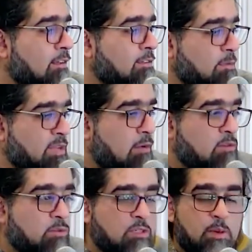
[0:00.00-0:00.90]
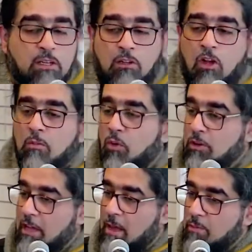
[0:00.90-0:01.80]
Sometimes we spend a lot more
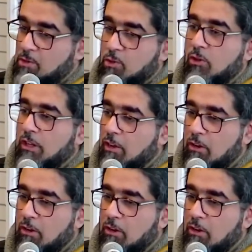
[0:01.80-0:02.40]
time scrolling